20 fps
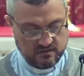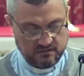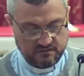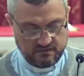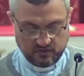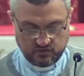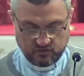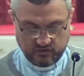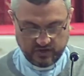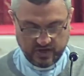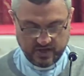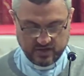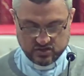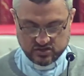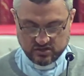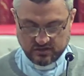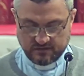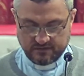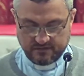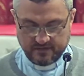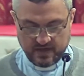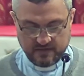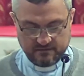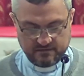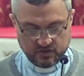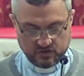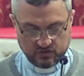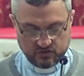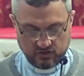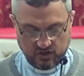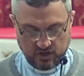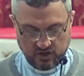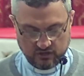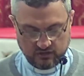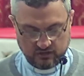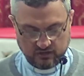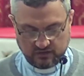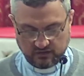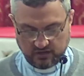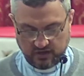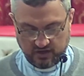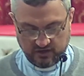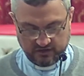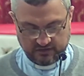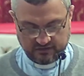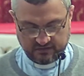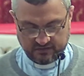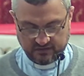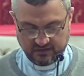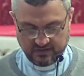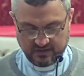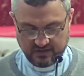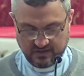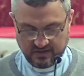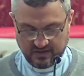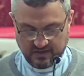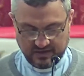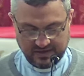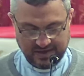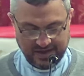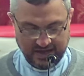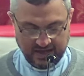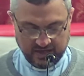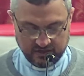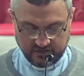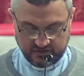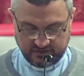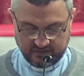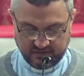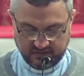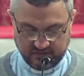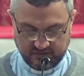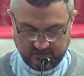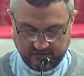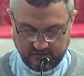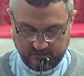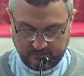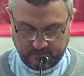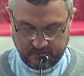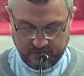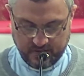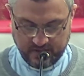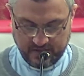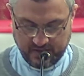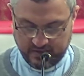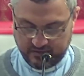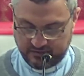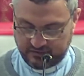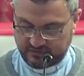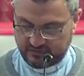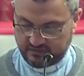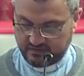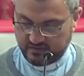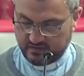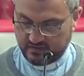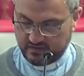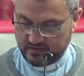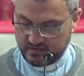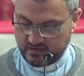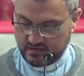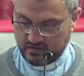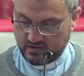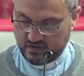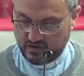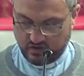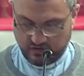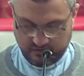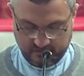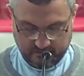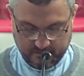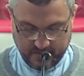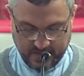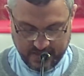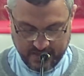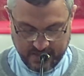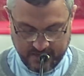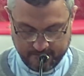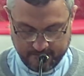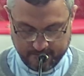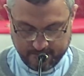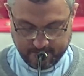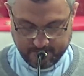for the gracious favor granted us in answer to the prayers of many.